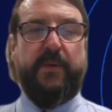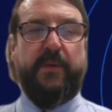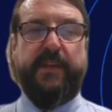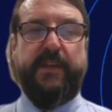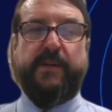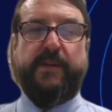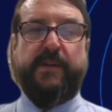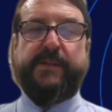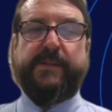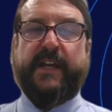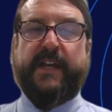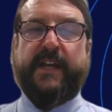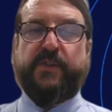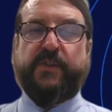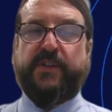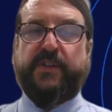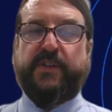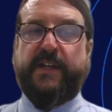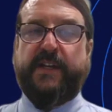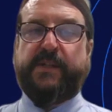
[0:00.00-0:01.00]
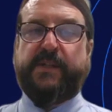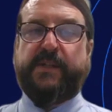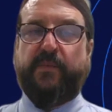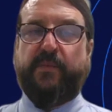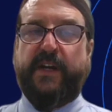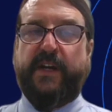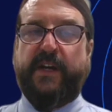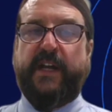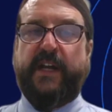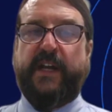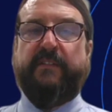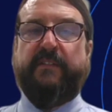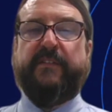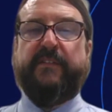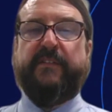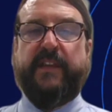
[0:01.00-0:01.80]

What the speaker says: When those astronauts arrive,